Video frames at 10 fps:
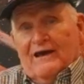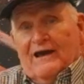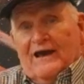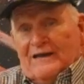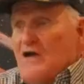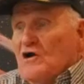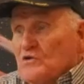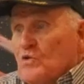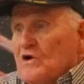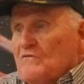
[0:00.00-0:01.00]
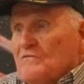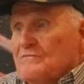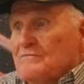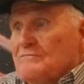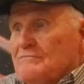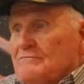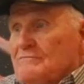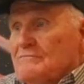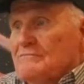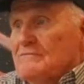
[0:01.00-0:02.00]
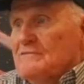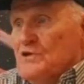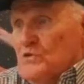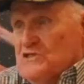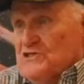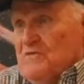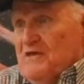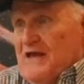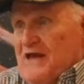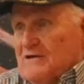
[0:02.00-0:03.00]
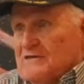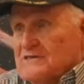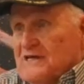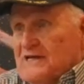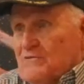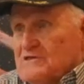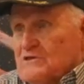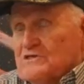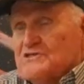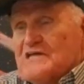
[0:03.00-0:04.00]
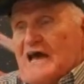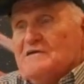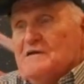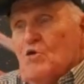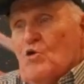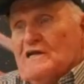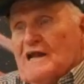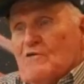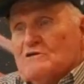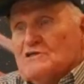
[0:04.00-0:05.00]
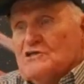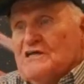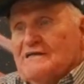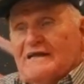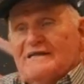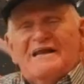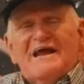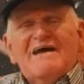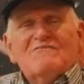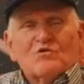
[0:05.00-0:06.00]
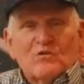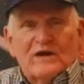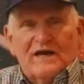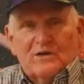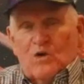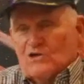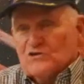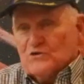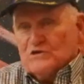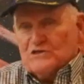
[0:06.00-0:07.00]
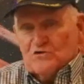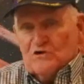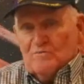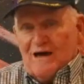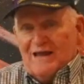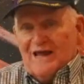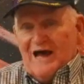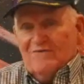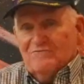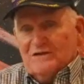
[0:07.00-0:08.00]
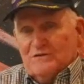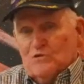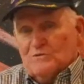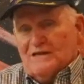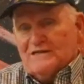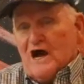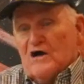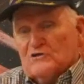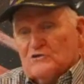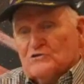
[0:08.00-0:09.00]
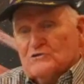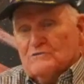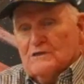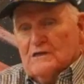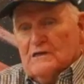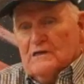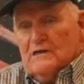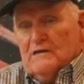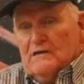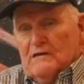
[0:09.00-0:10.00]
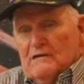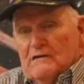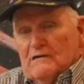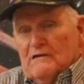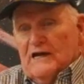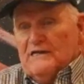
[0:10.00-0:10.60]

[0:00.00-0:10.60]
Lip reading: and I'll go to work doing something else. And it was on a Saturday morning. I was looking, never read a Wall Street Journal in my life, and one of my doctors had